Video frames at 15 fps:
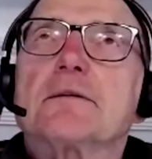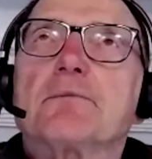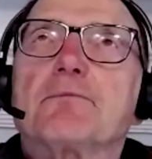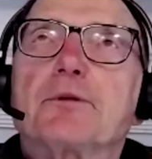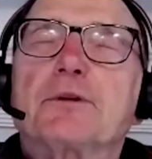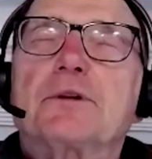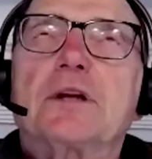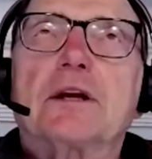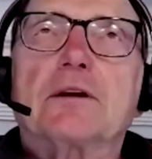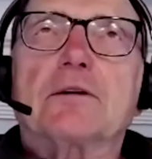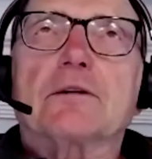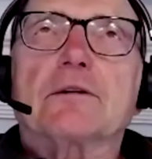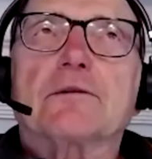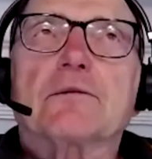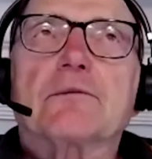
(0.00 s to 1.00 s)

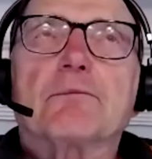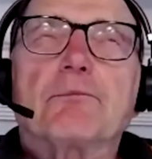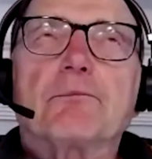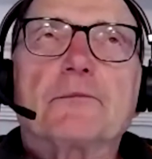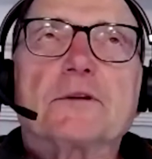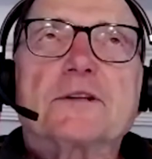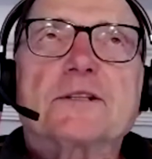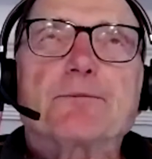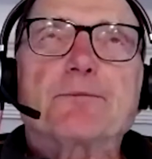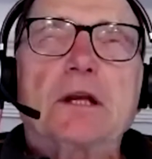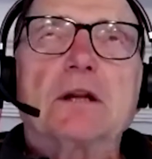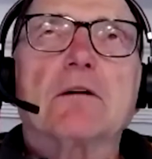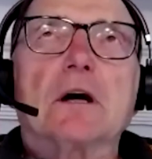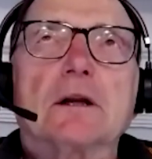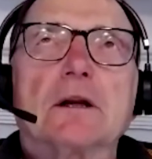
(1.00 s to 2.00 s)
particular spin
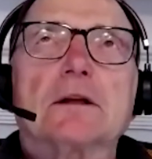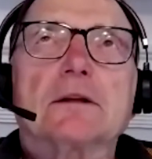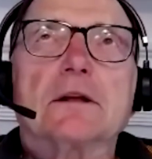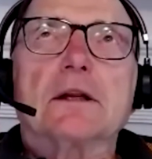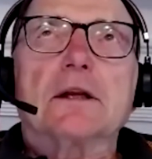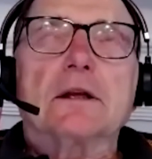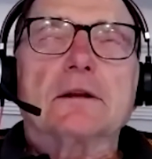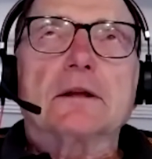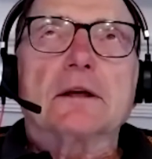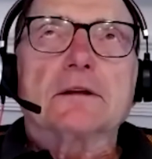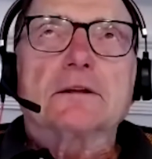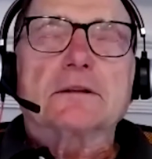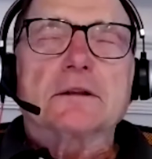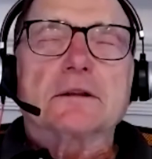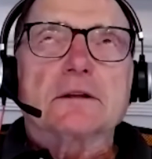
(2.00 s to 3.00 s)
on it that he
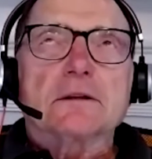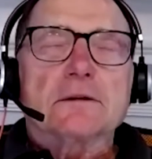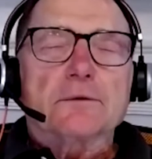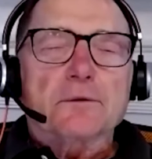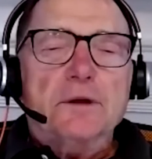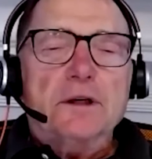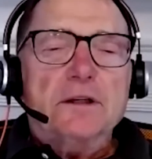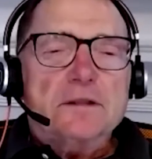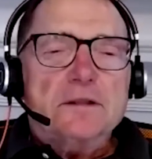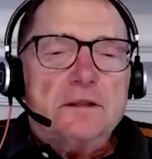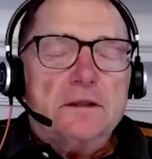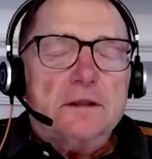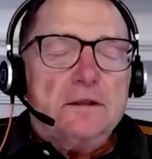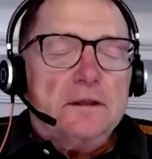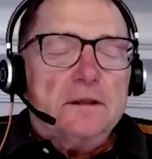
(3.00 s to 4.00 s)
thinks the
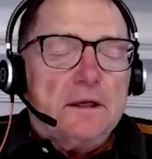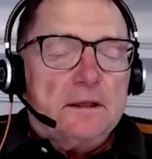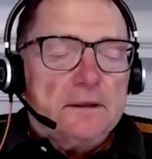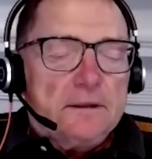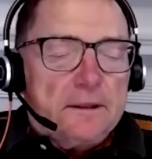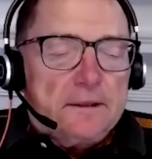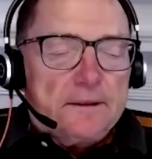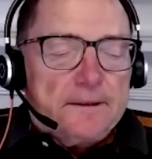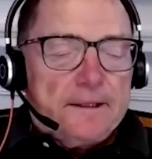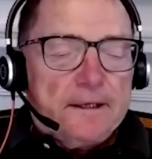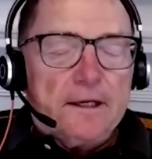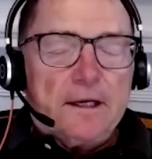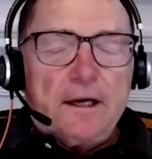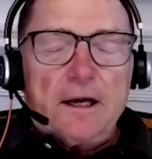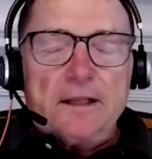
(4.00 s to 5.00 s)
reason. And
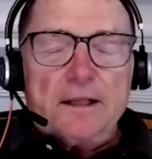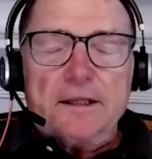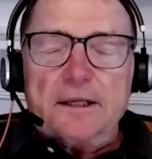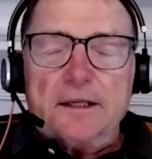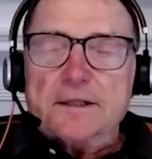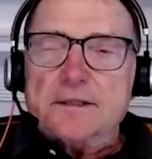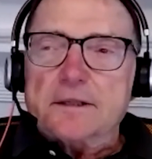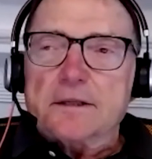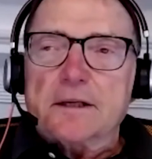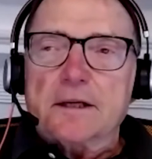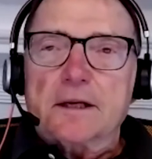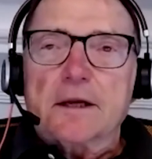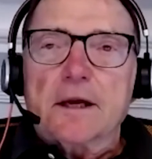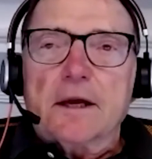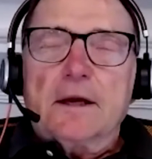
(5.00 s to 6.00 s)
I think
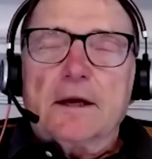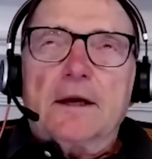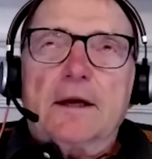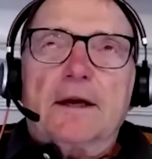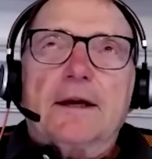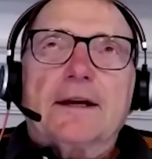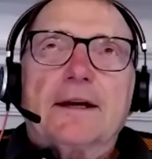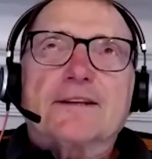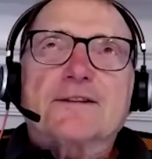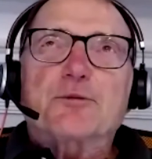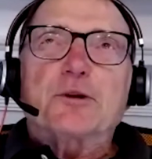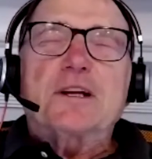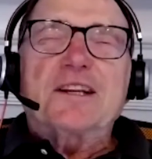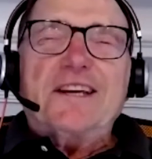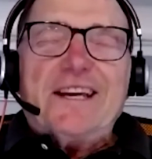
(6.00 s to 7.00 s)
it's
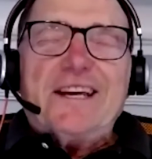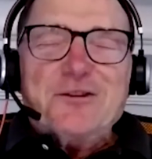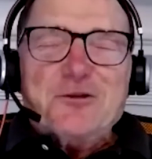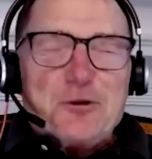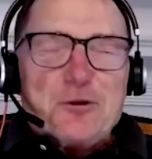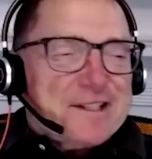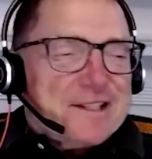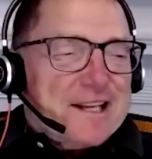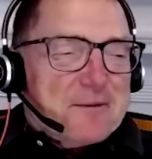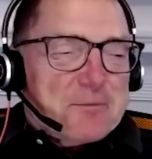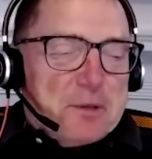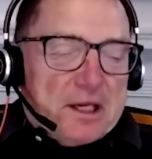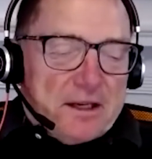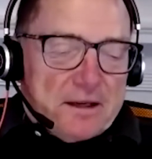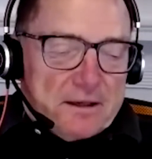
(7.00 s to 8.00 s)
really interesting
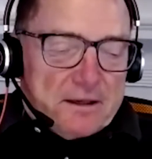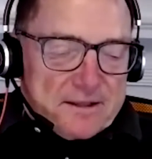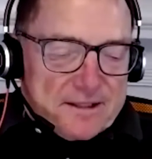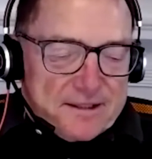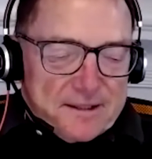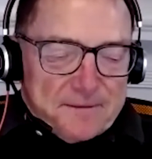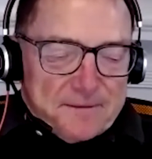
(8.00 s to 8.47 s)
because,